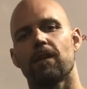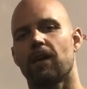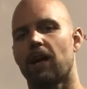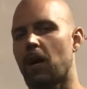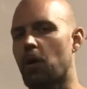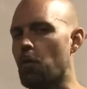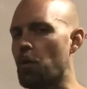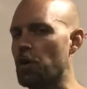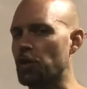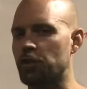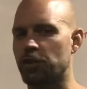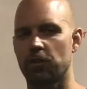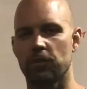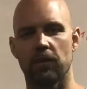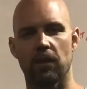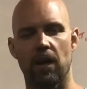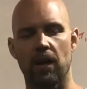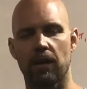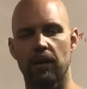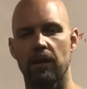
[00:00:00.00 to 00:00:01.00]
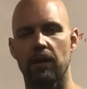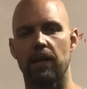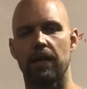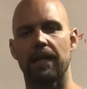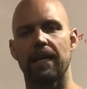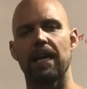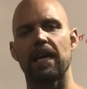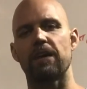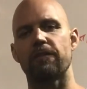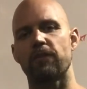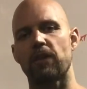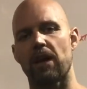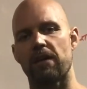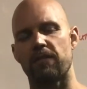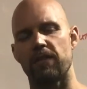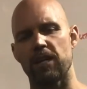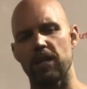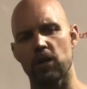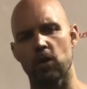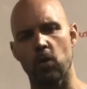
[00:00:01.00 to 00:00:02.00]
I wish you luck, and again, if you
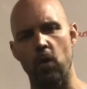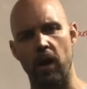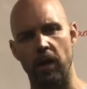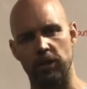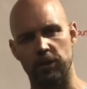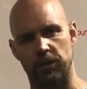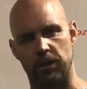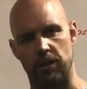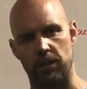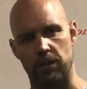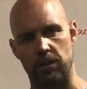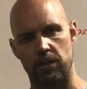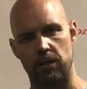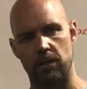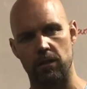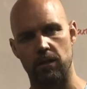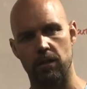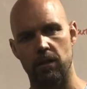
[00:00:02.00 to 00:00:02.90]
have any questions,